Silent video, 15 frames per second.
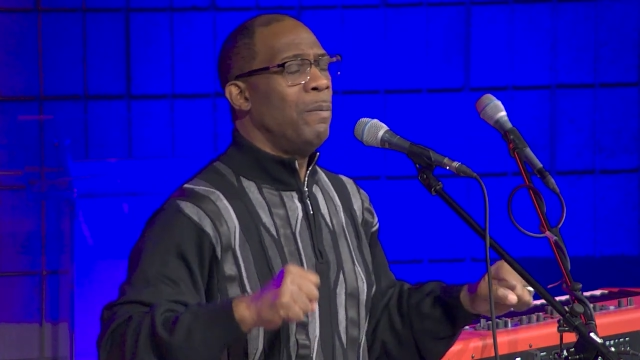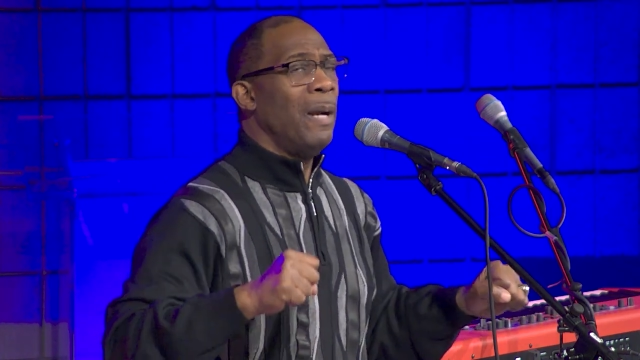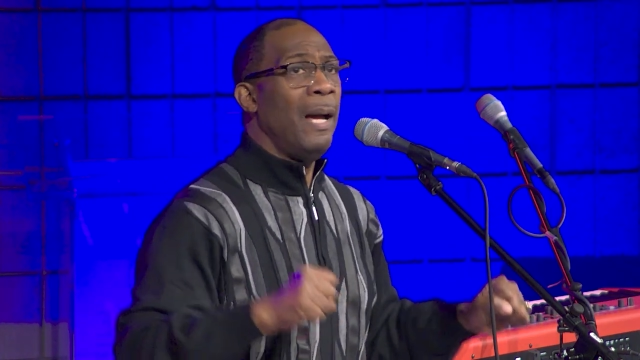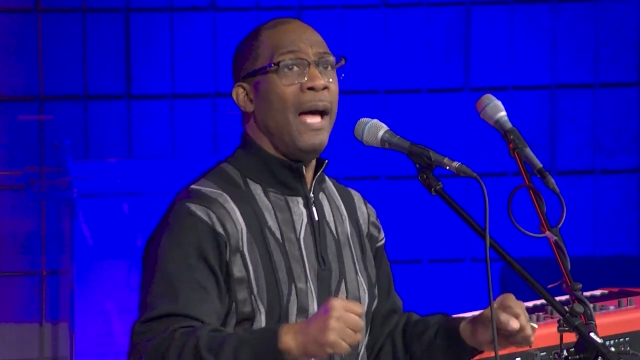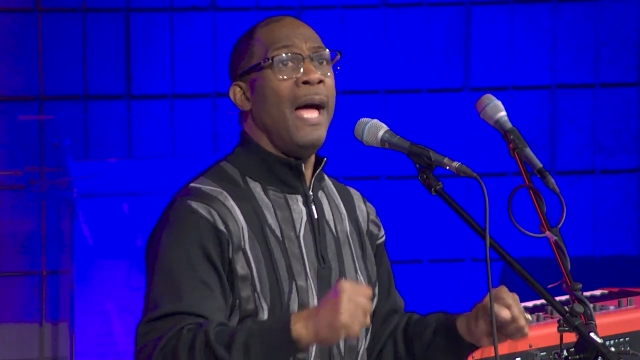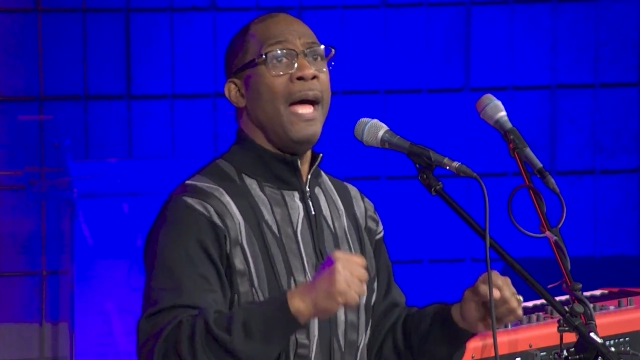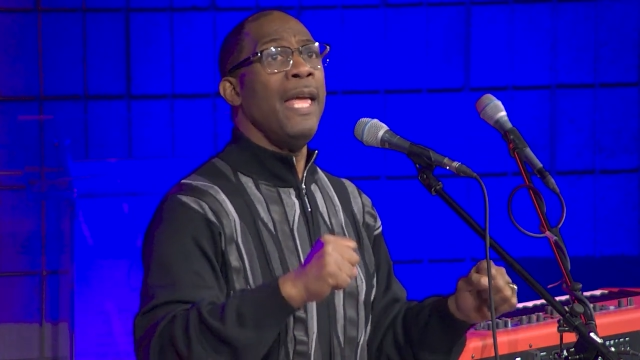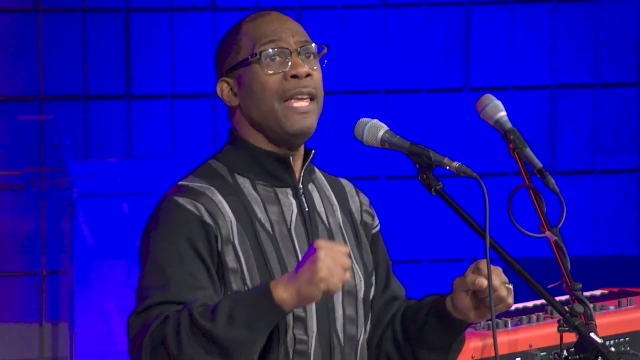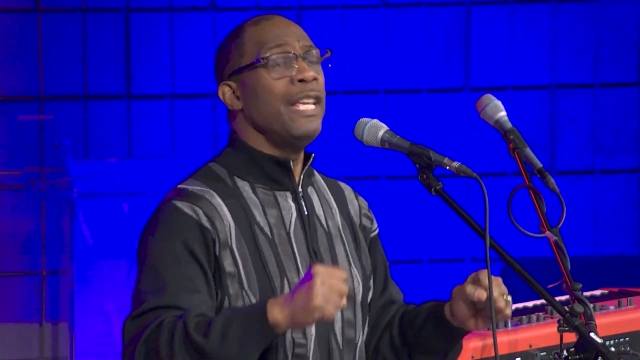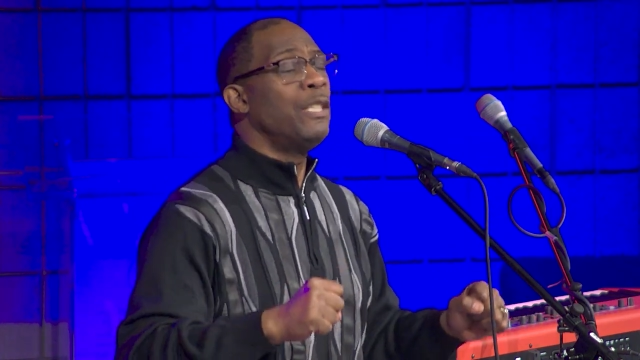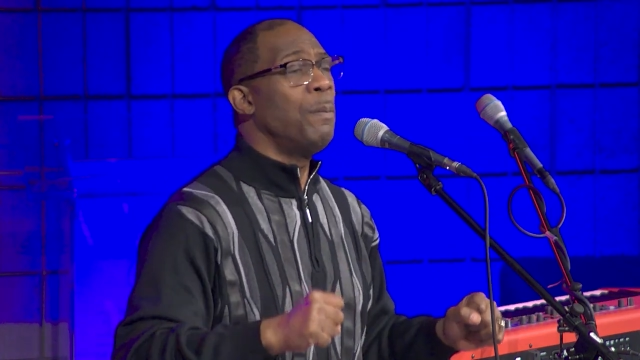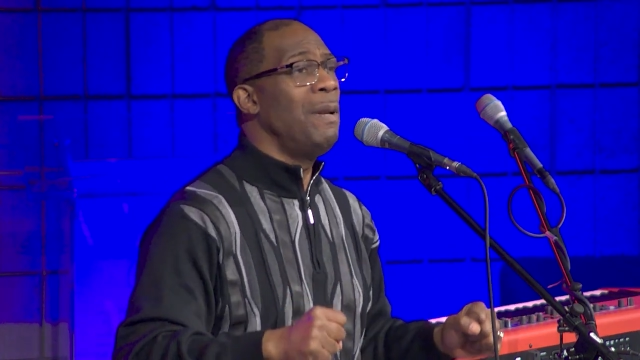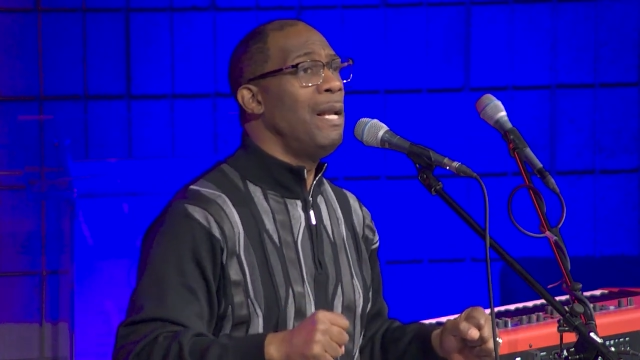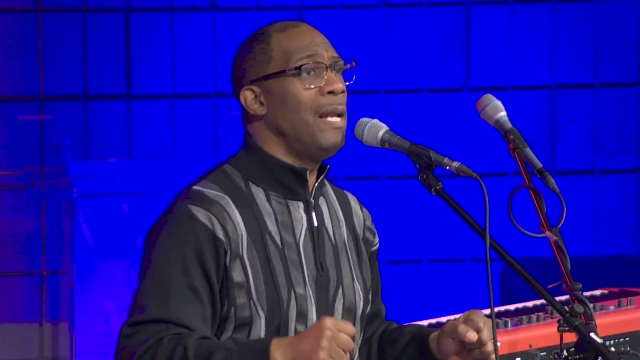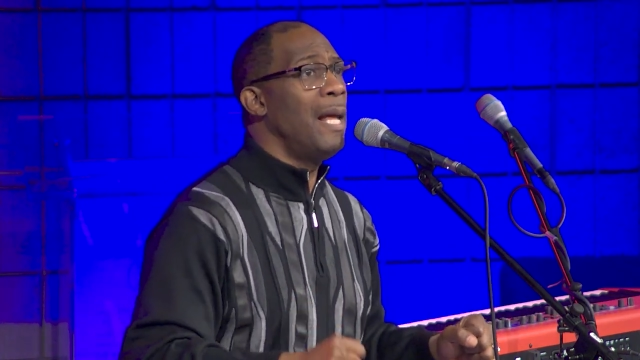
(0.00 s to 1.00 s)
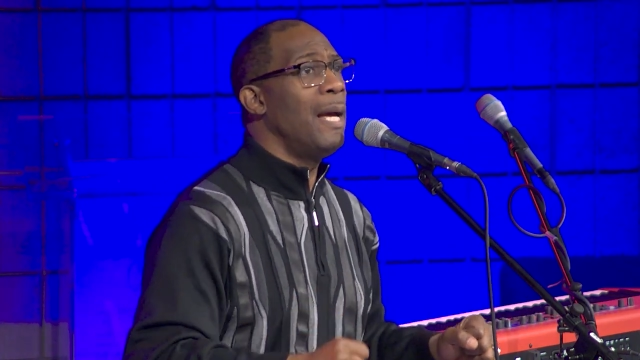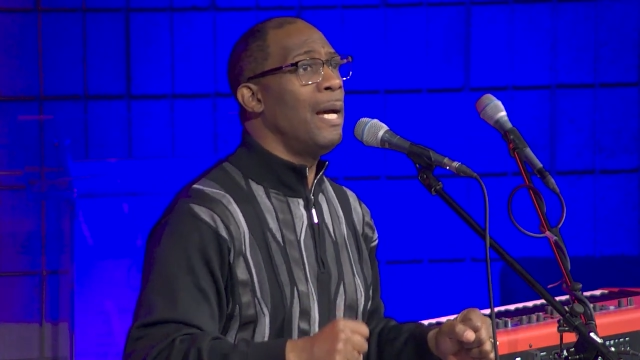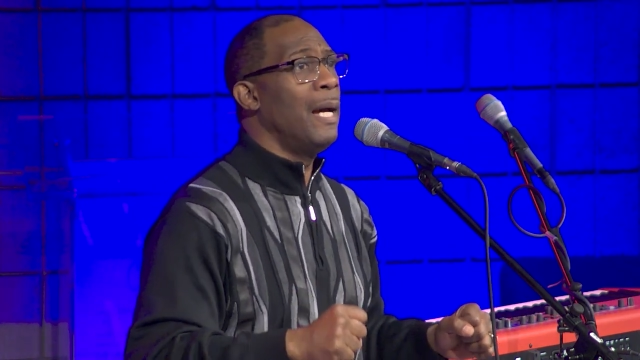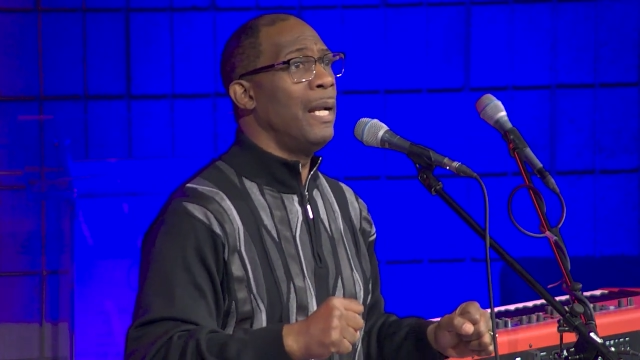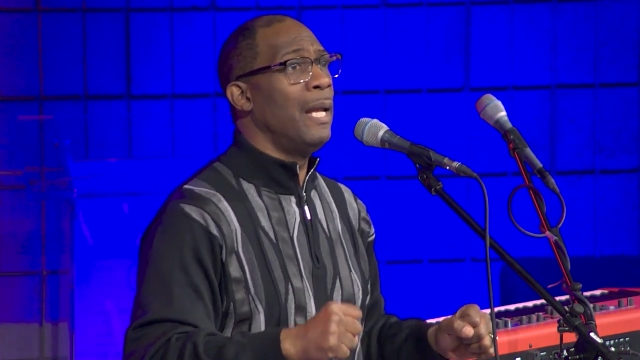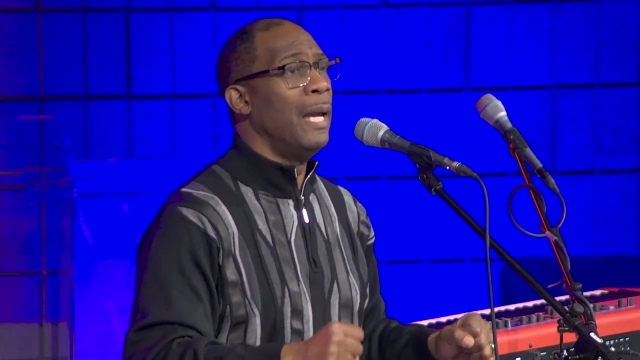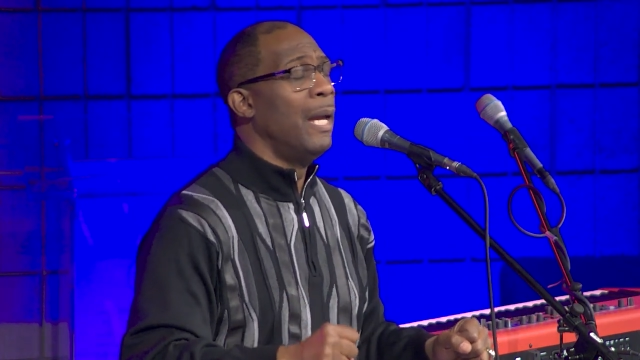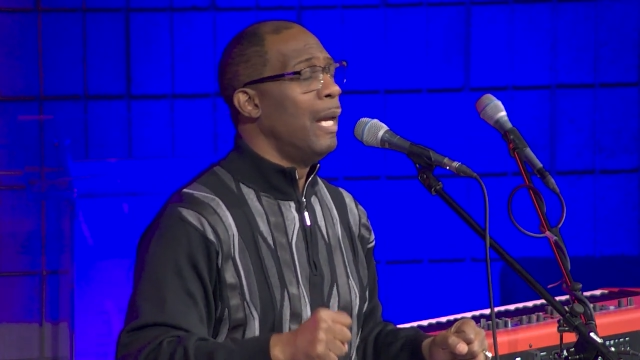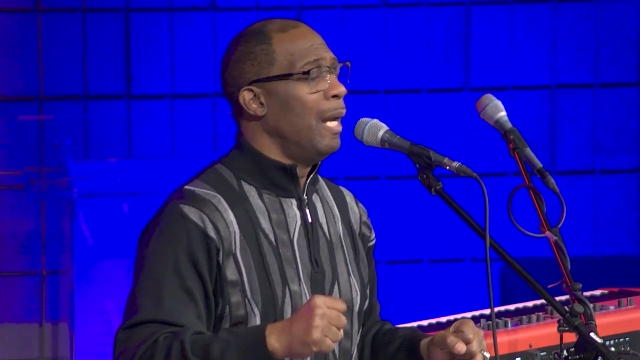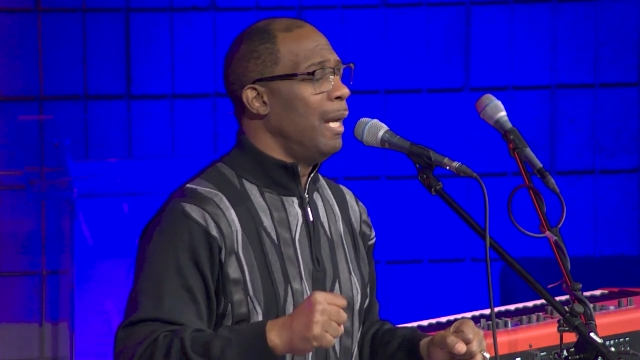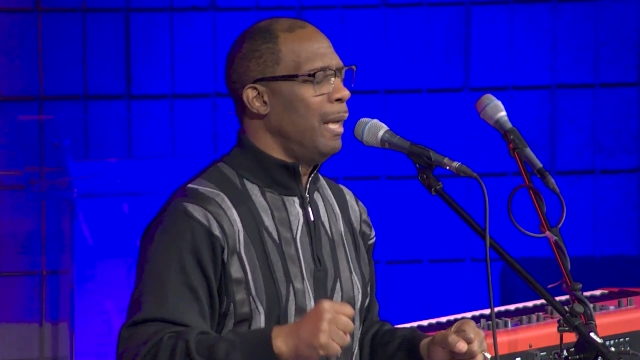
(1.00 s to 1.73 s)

by his blood